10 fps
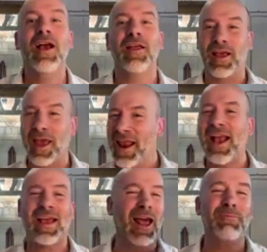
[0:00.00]
Like,
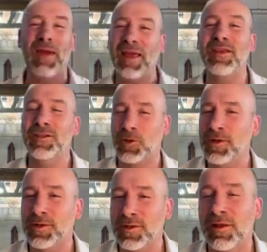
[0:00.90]
can I make these
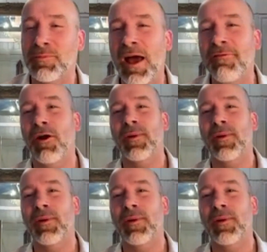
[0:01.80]
choices in the platform?